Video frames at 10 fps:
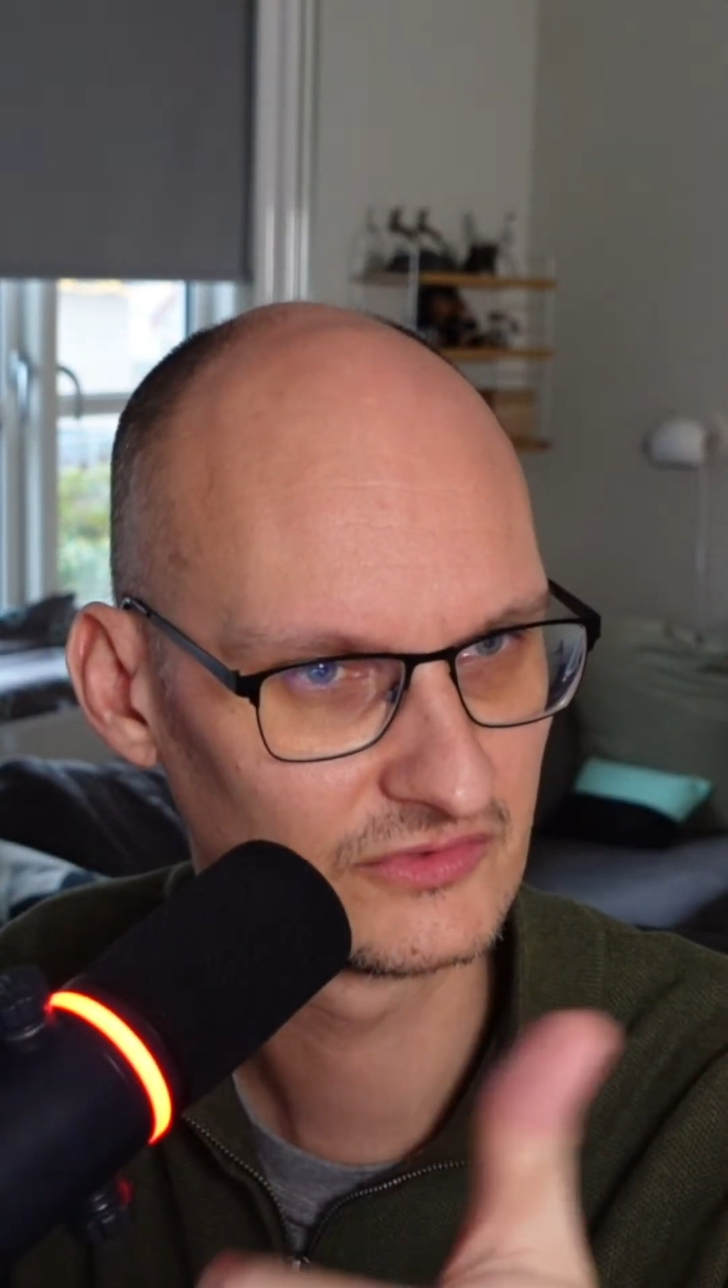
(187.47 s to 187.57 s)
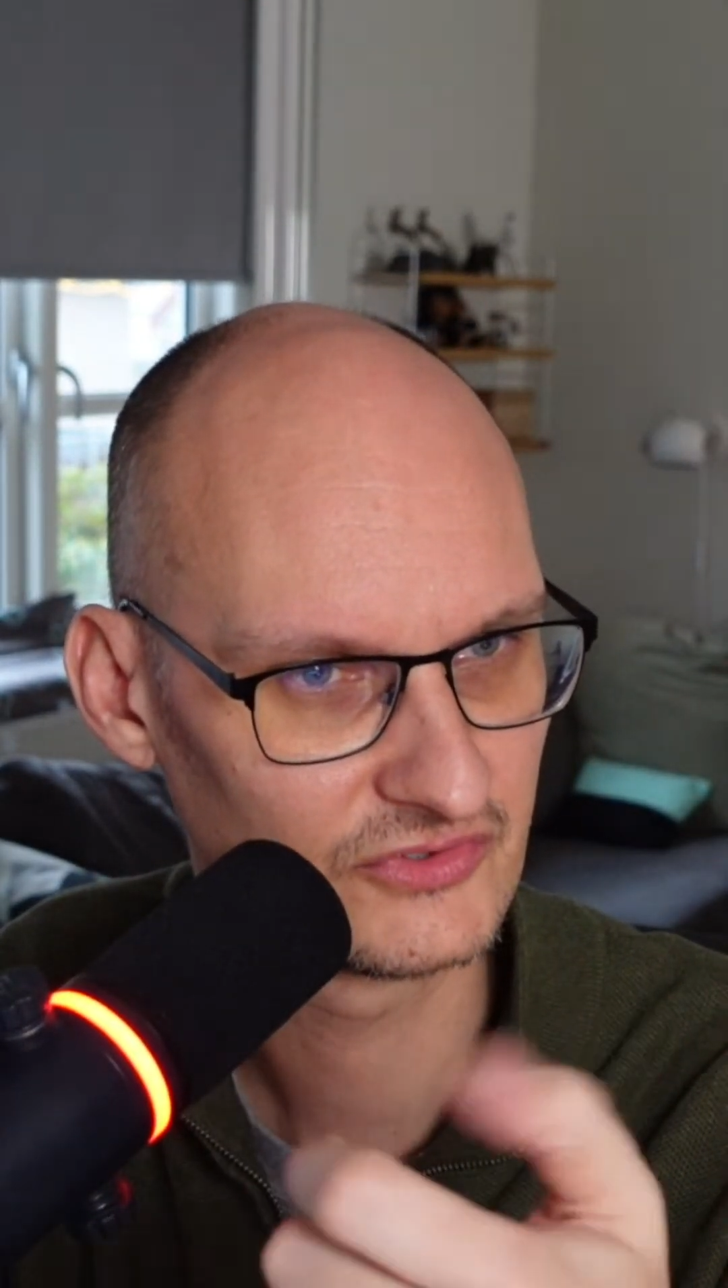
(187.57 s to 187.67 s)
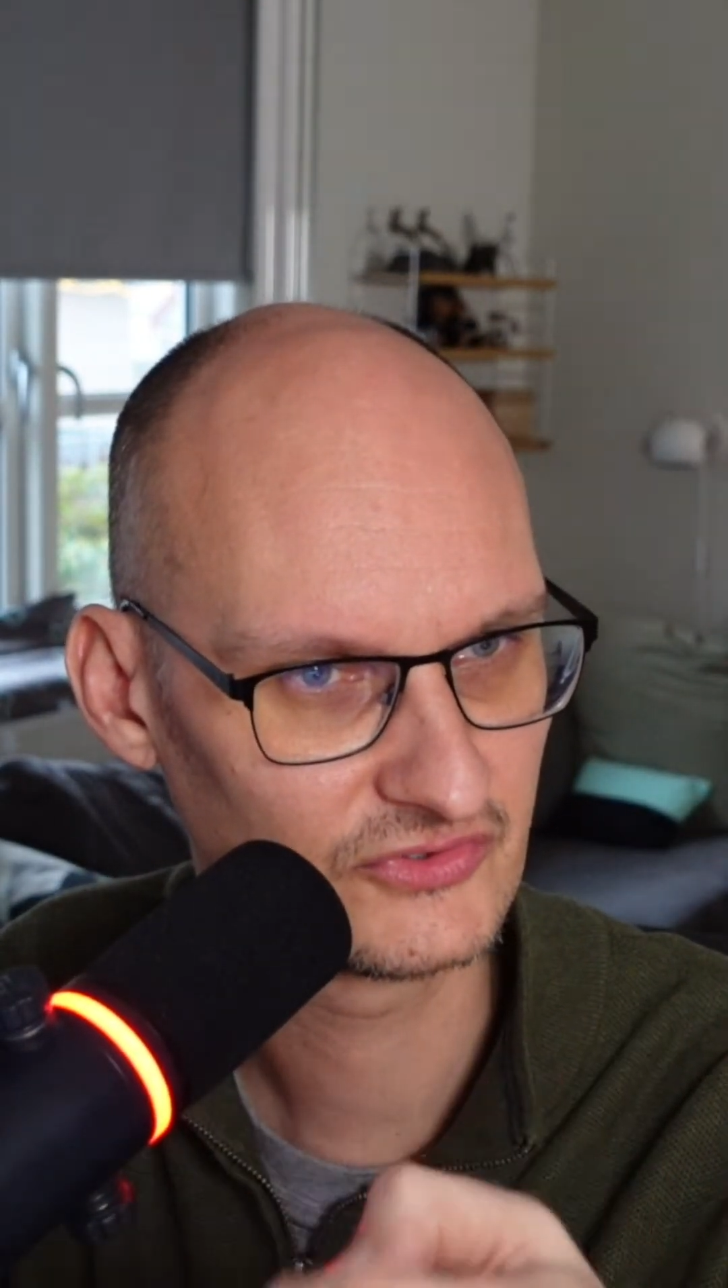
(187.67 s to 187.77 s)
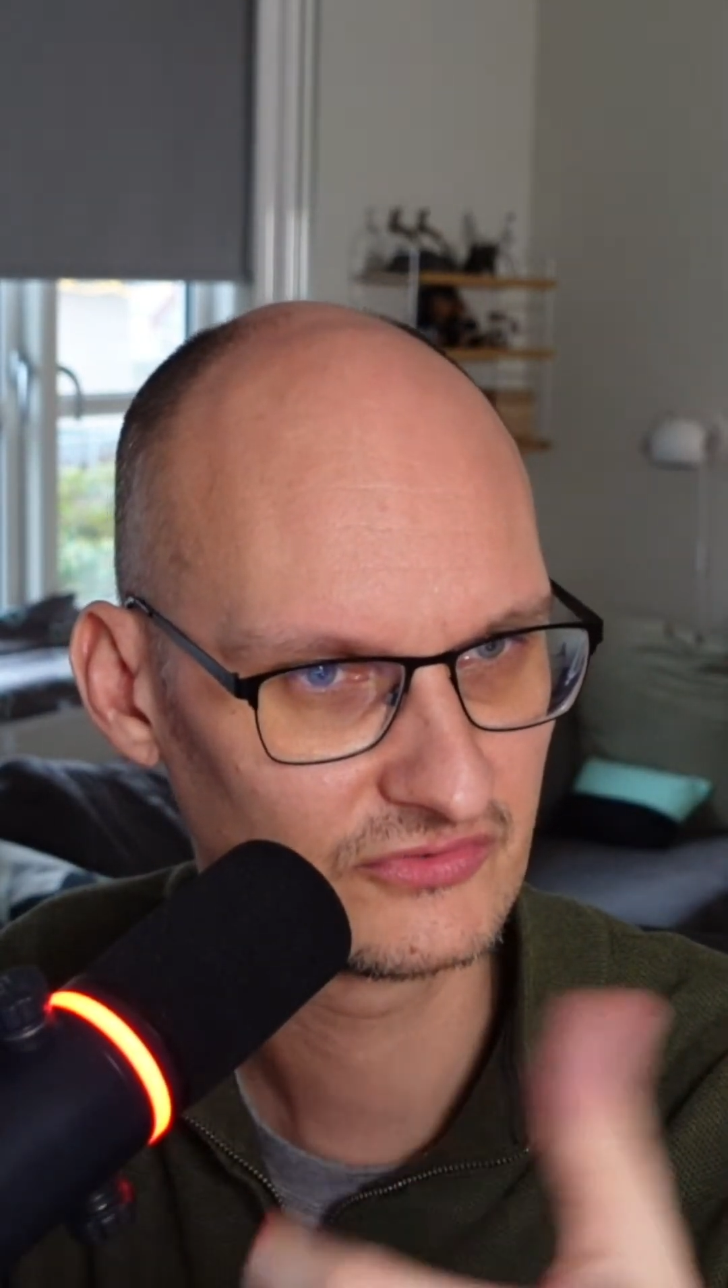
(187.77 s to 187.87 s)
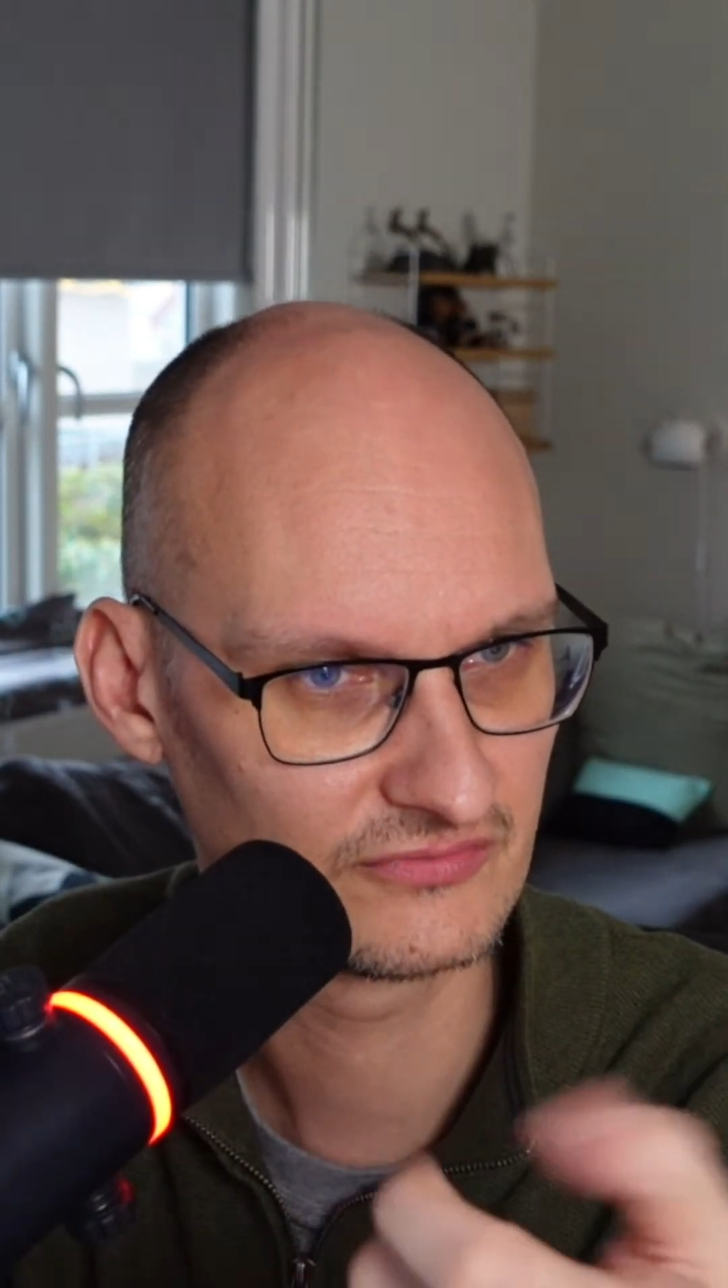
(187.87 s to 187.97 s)

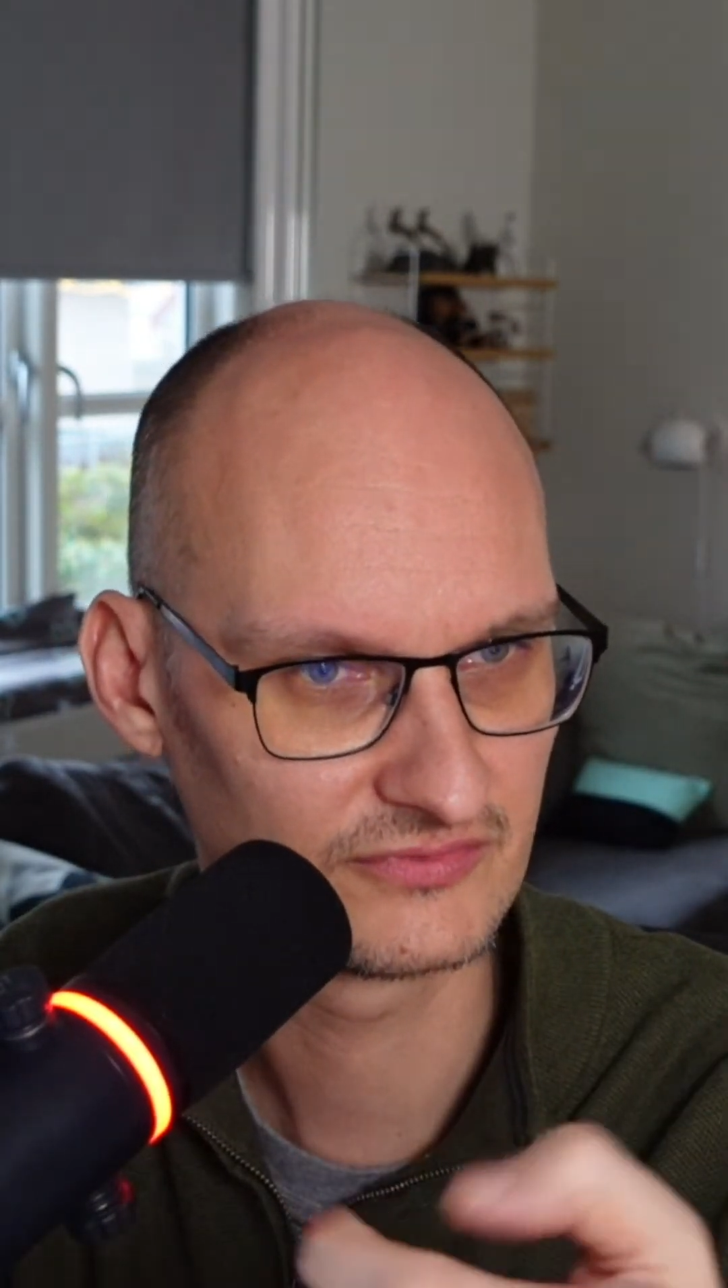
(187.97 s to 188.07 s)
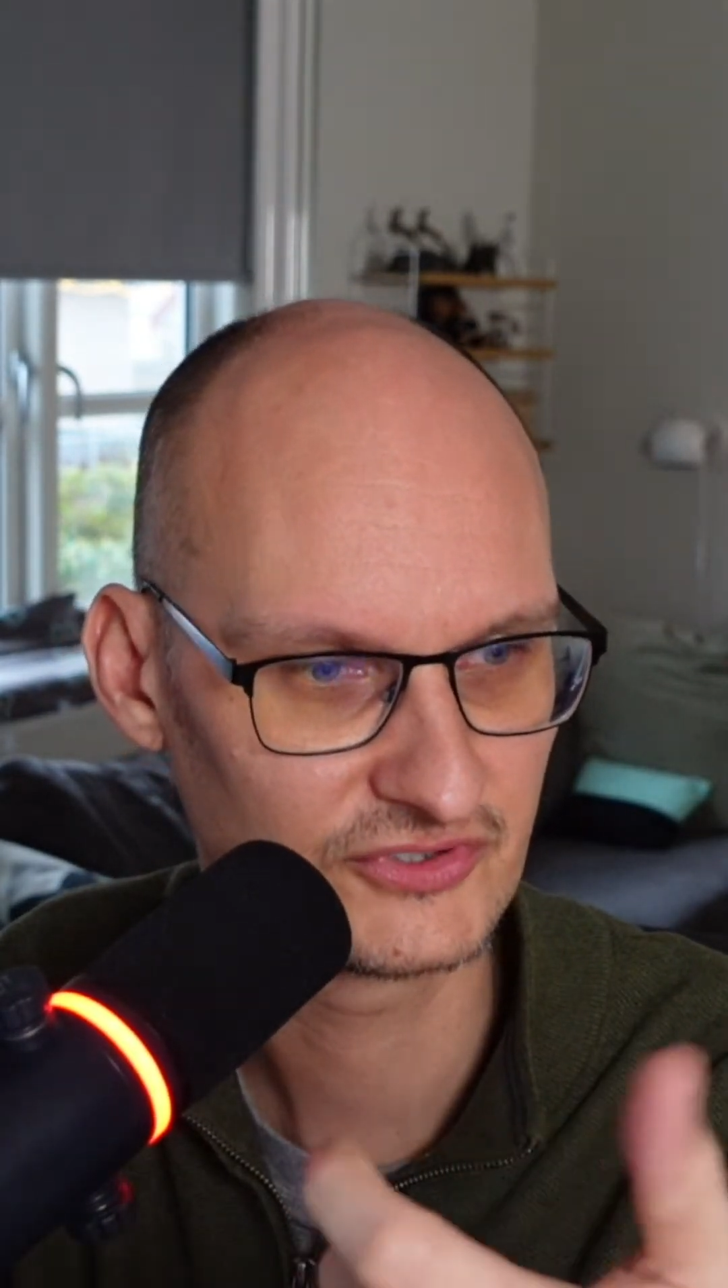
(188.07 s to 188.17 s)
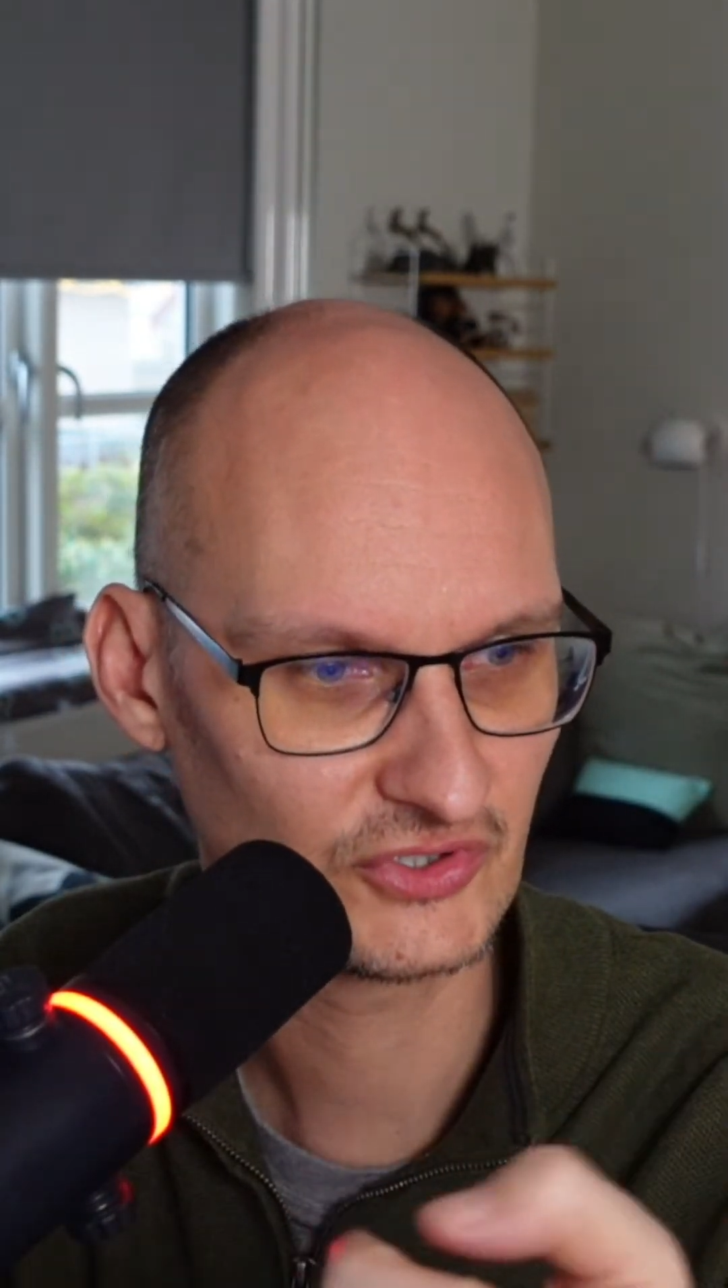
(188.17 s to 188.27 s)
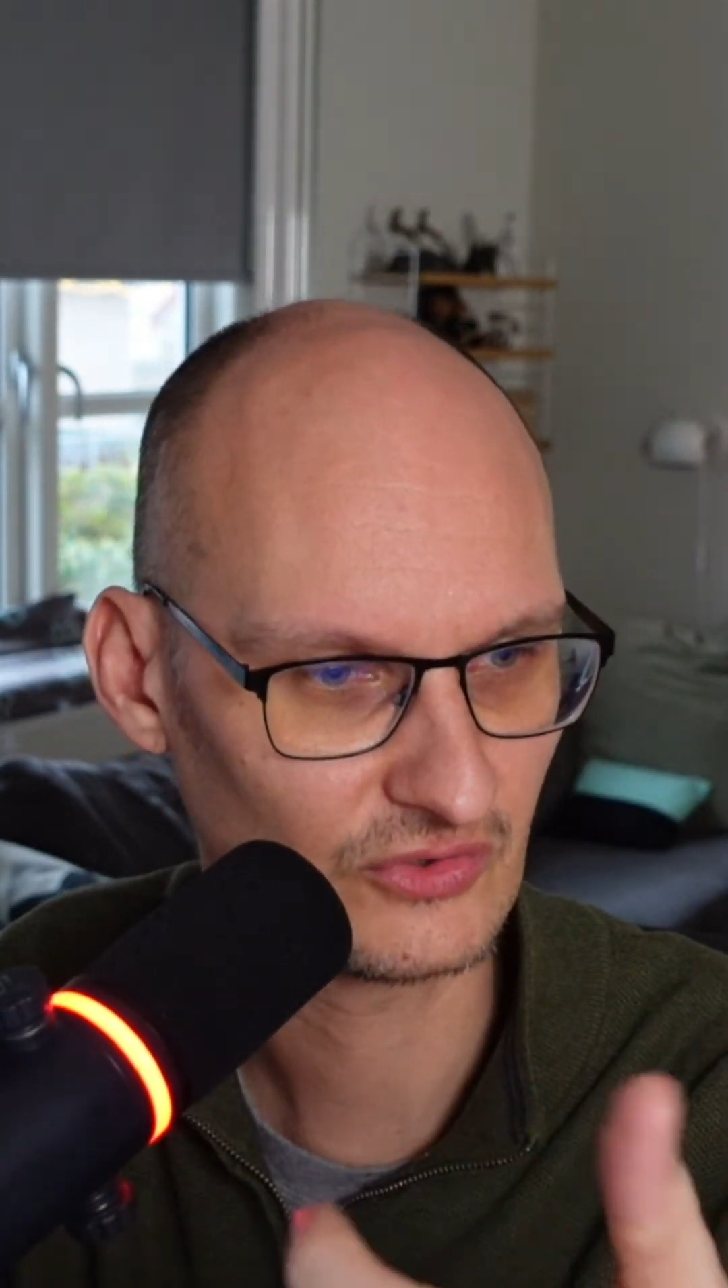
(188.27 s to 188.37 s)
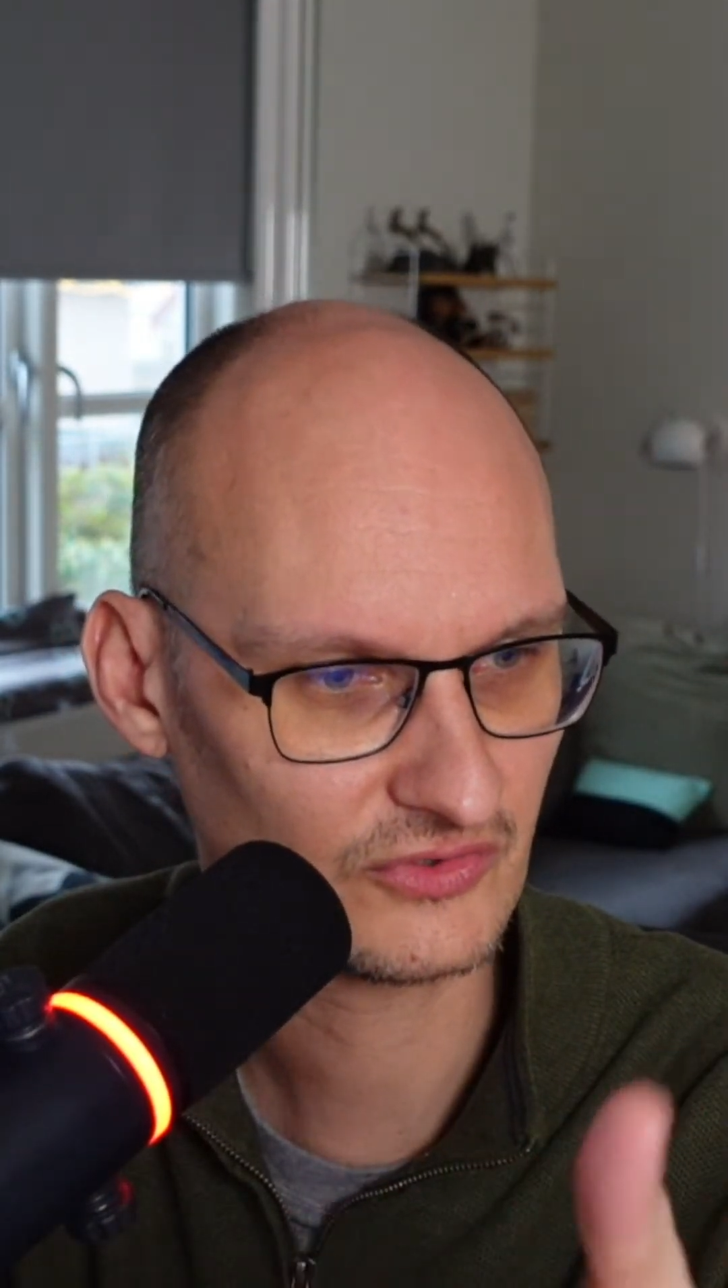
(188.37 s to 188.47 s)

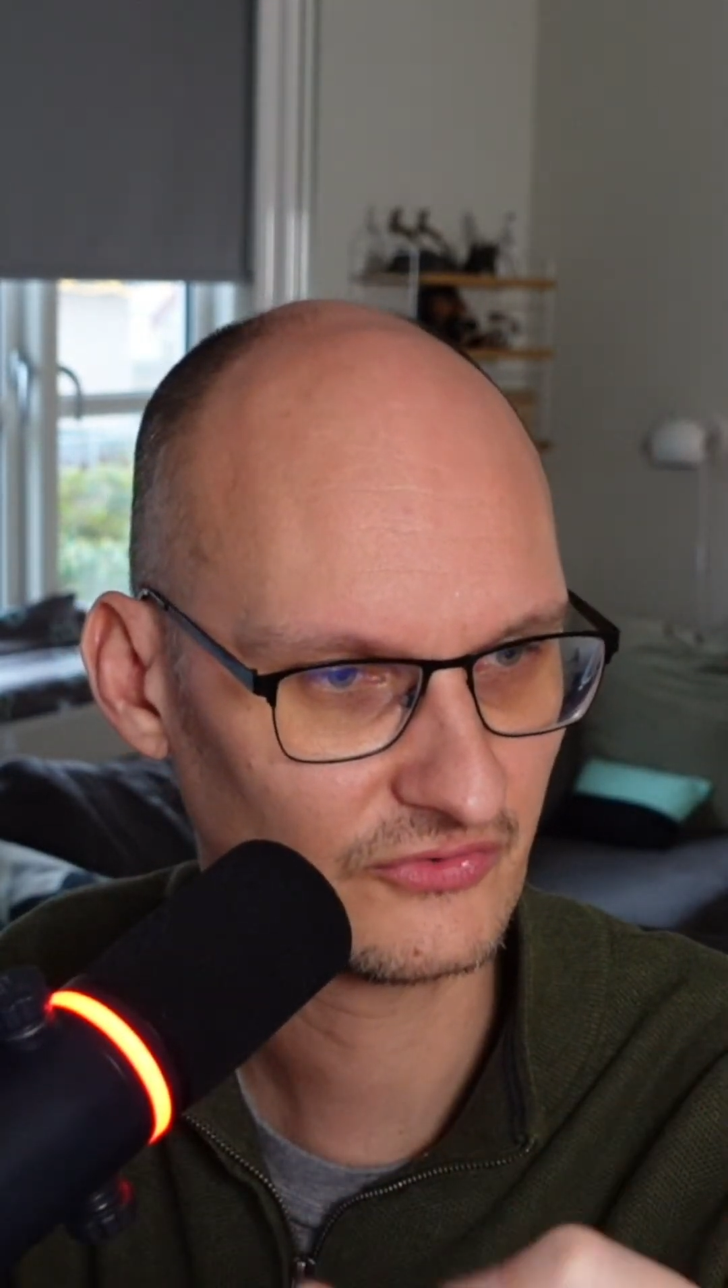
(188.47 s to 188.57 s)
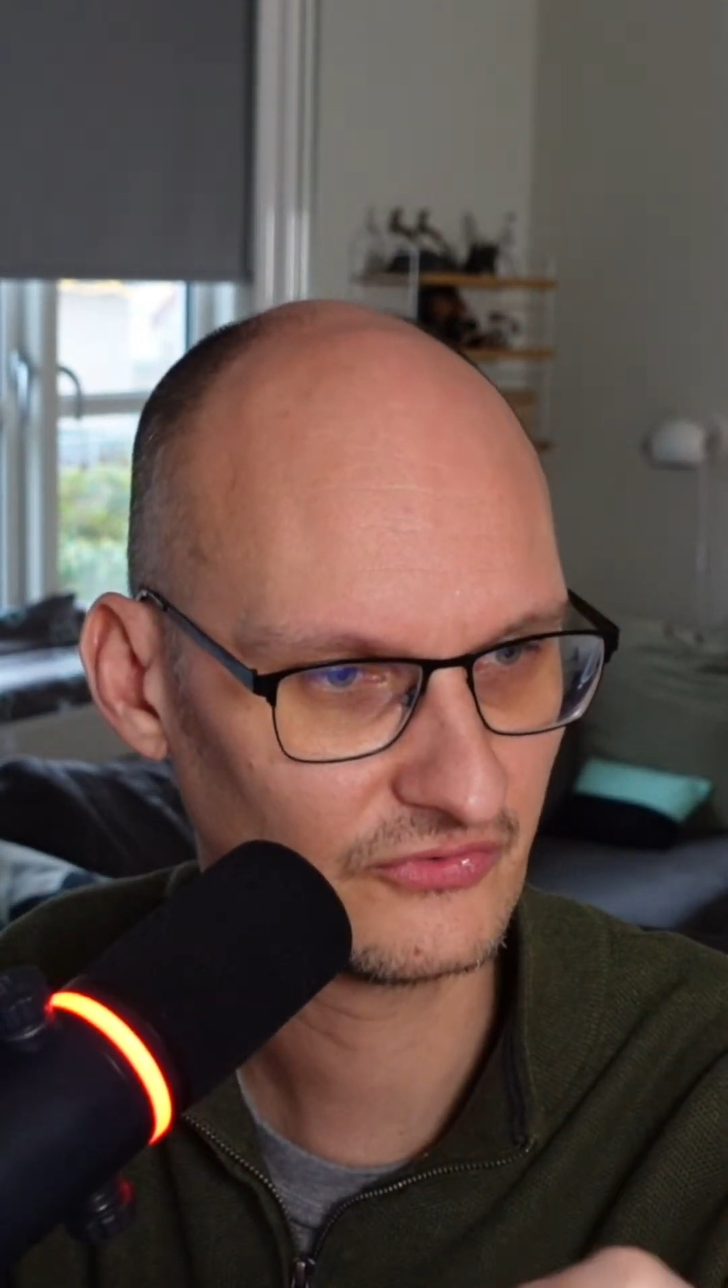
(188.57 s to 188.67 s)
shorts